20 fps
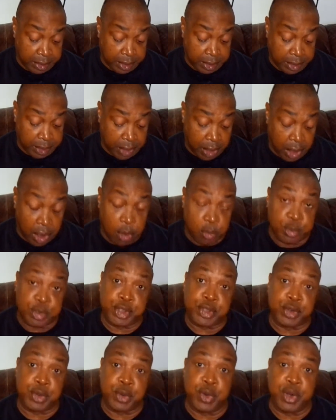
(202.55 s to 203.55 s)
The whole
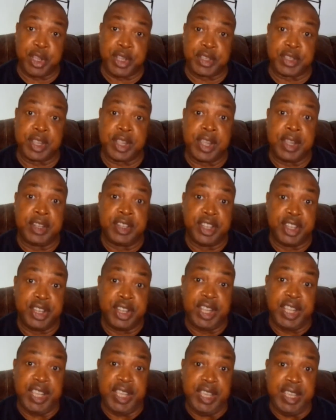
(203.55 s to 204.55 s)
story is, did
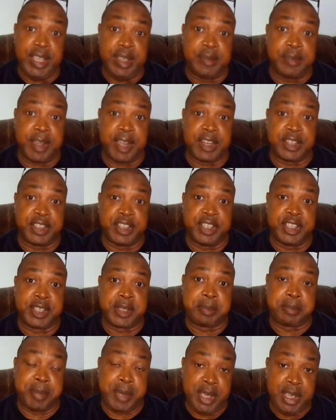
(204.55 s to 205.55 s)
Eve actually
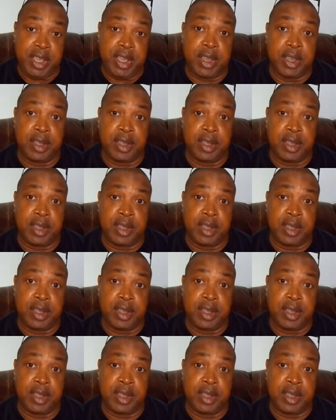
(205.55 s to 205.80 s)
speak